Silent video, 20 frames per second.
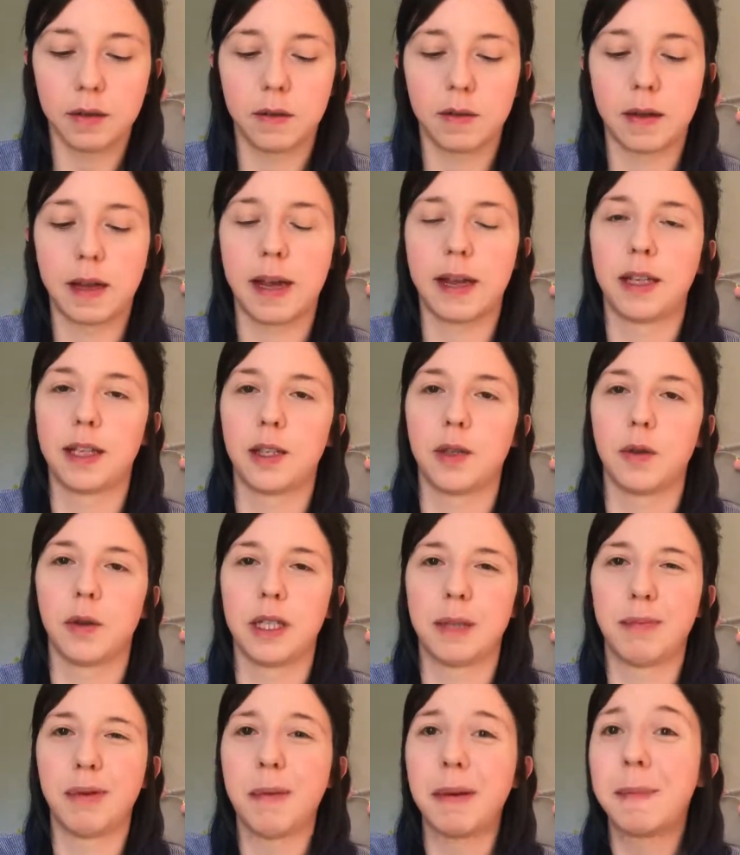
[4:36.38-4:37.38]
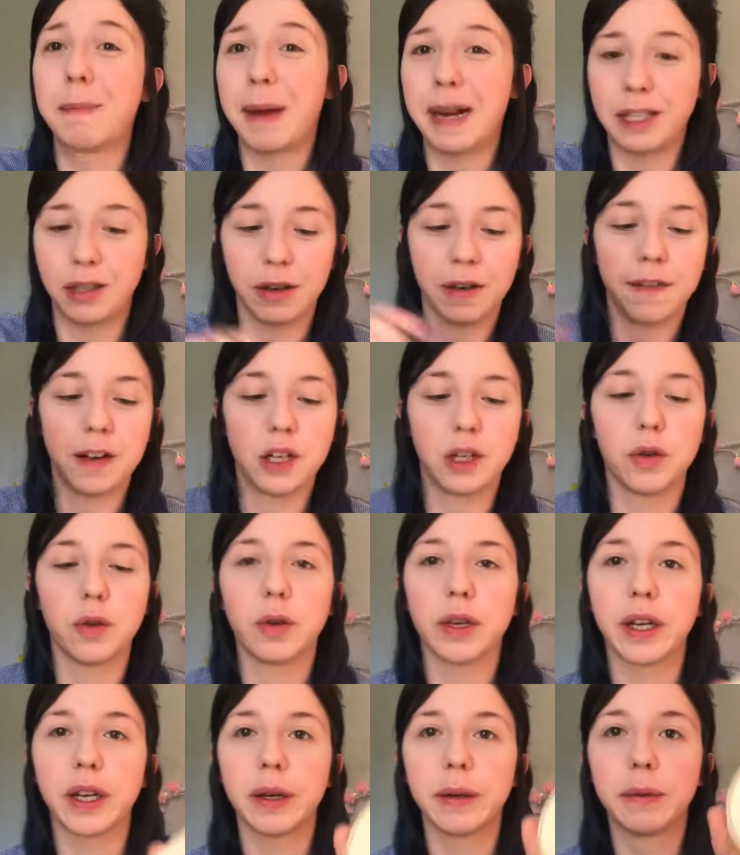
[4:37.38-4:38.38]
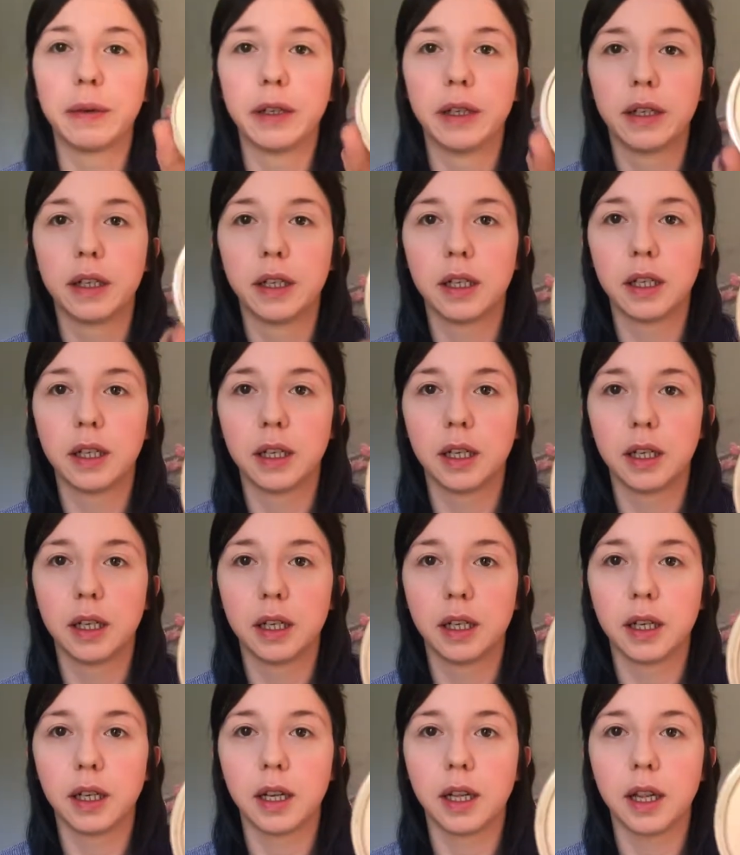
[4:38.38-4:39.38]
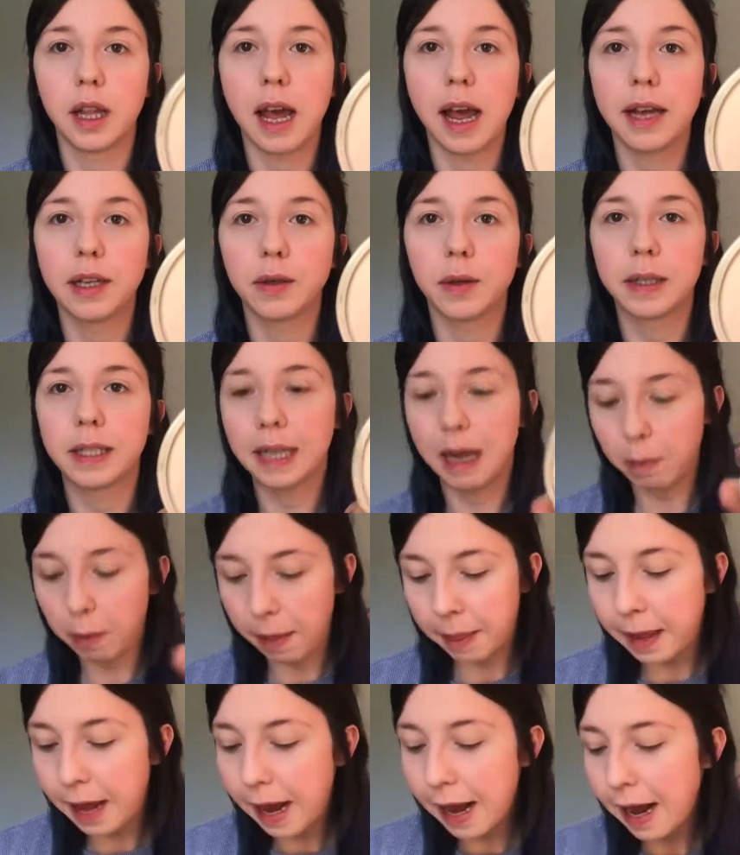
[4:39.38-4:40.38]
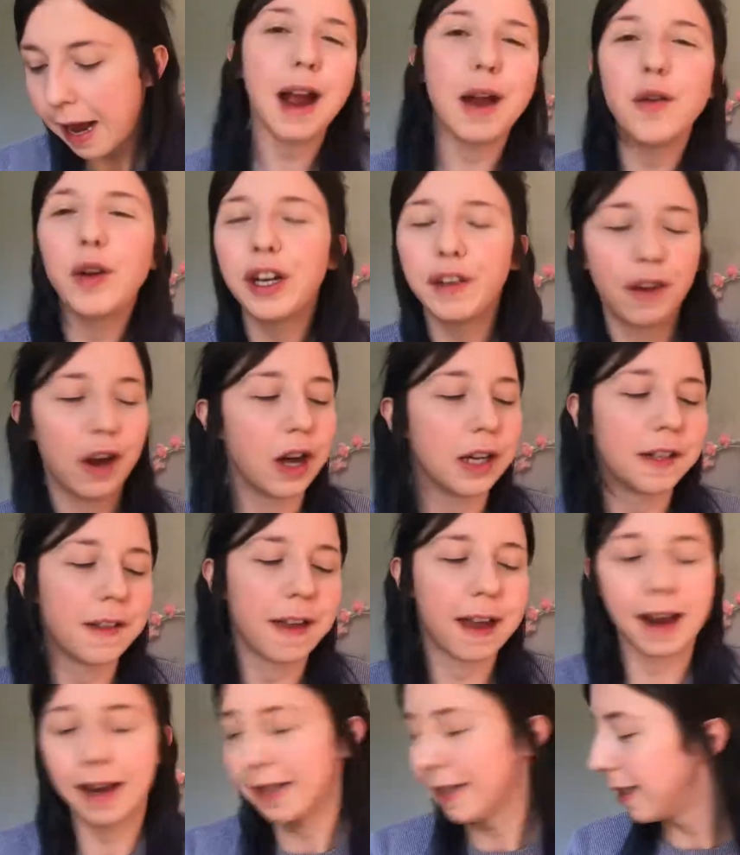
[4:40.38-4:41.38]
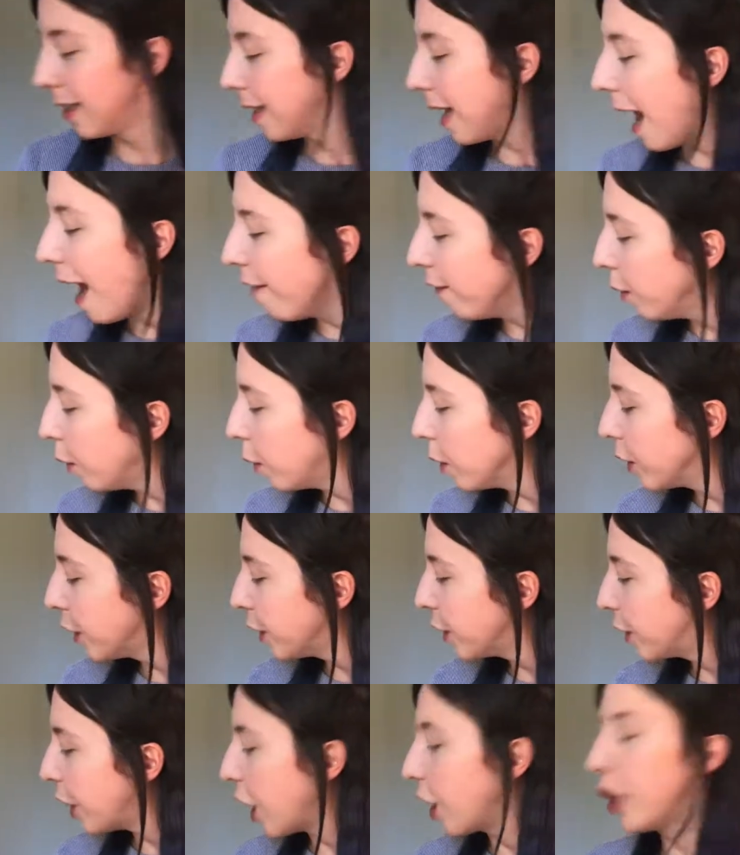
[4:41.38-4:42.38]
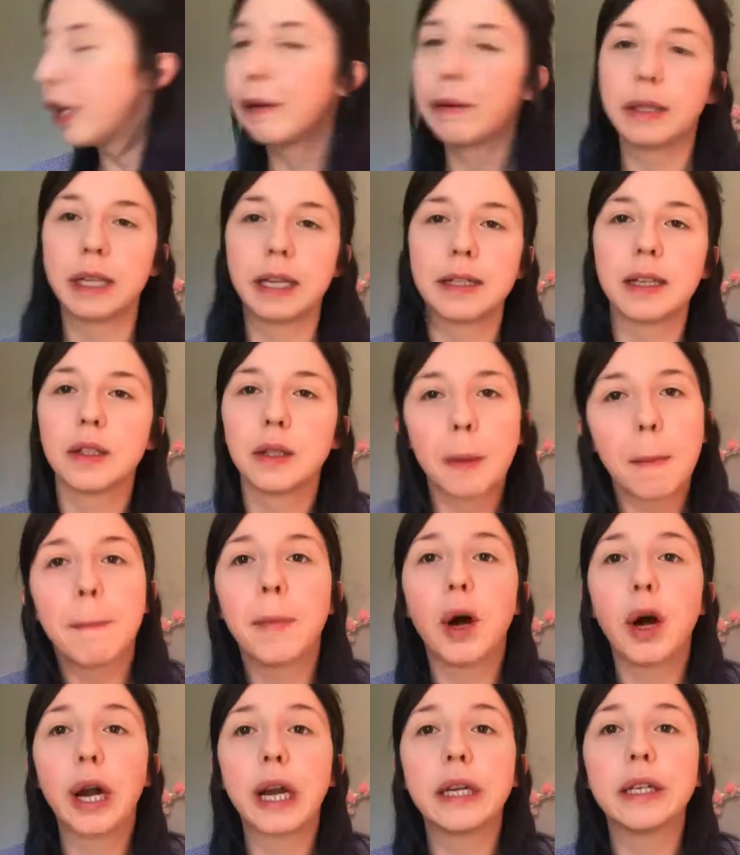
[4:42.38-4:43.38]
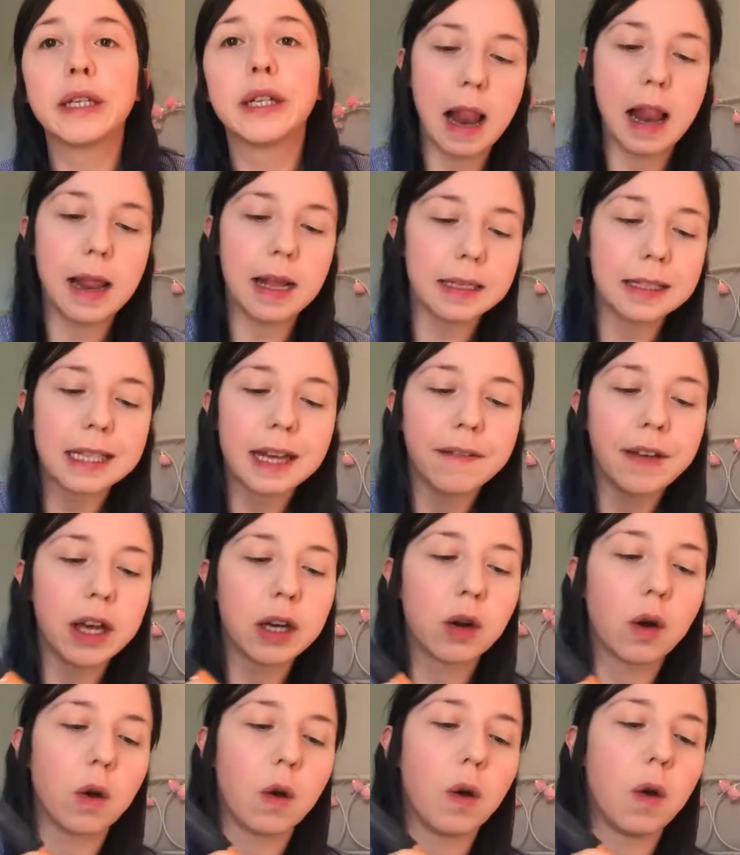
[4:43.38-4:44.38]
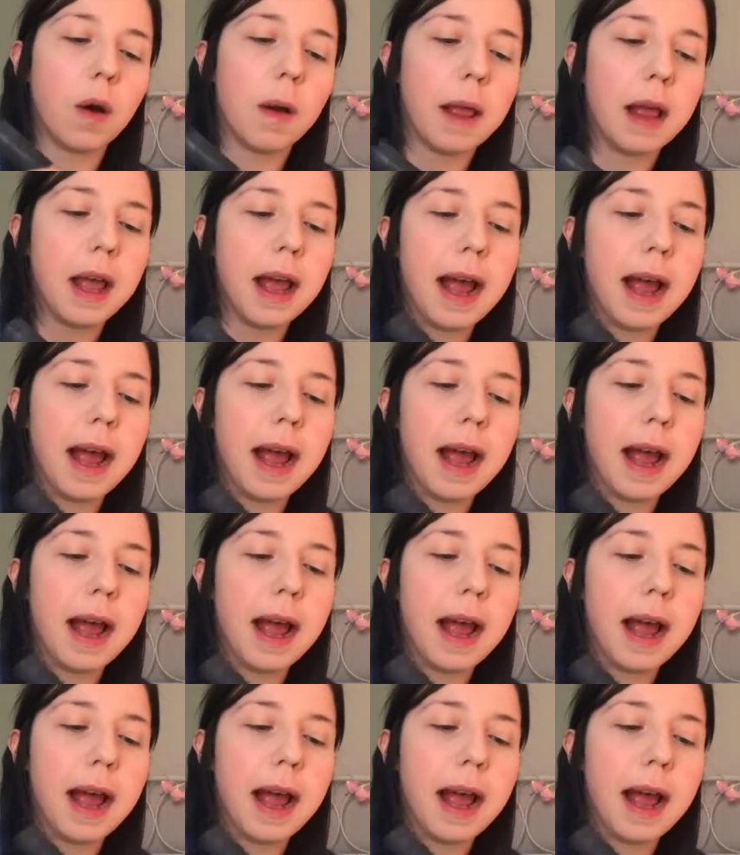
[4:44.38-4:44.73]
Okay, so it's probably better if I show you. There, so it's that one there. I know you've heard this. Everyone's used this at some point. Let's give it a go.